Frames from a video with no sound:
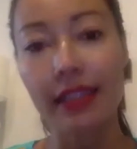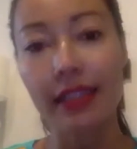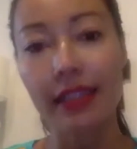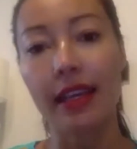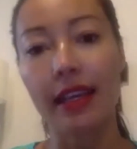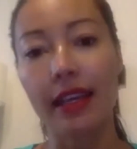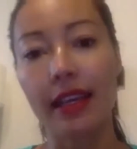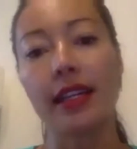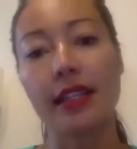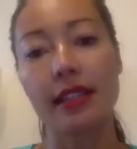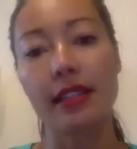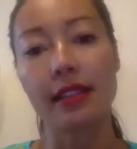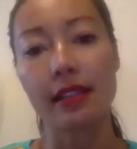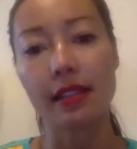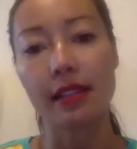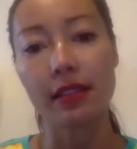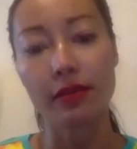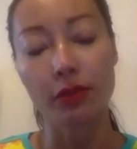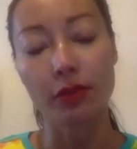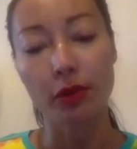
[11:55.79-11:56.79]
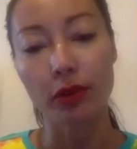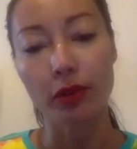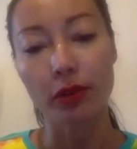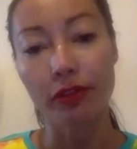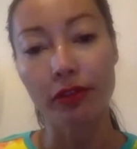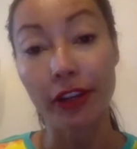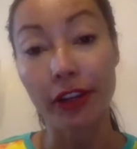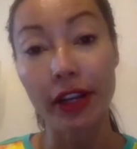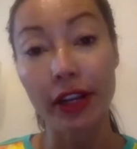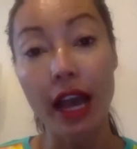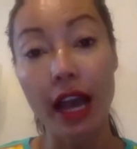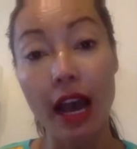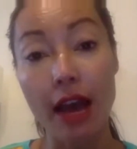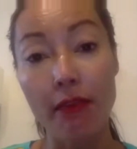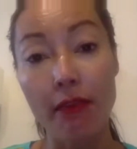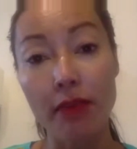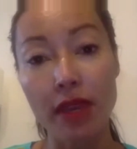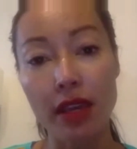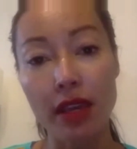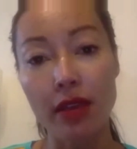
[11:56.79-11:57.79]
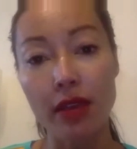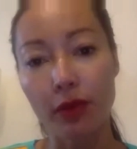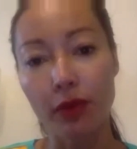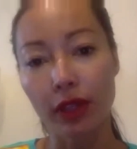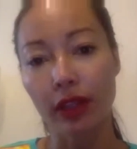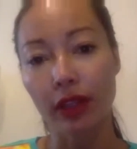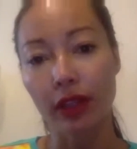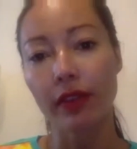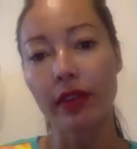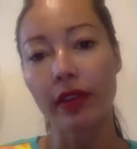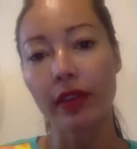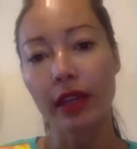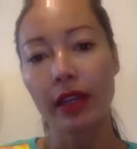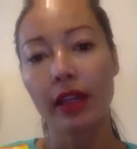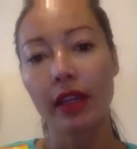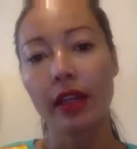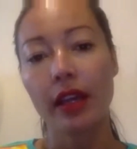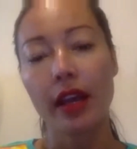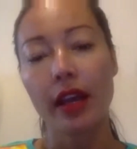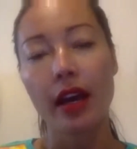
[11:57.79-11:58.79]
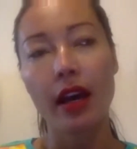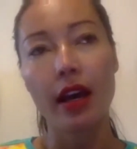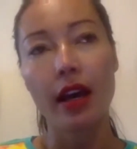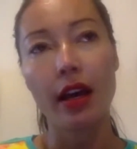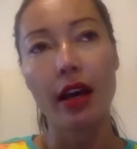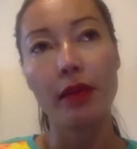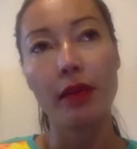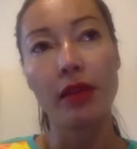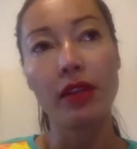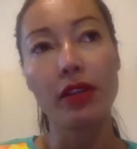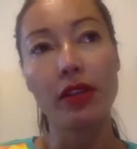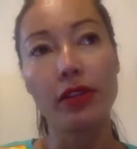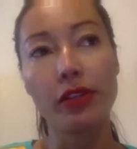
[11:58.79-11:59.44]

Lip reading: and we were very happy with the user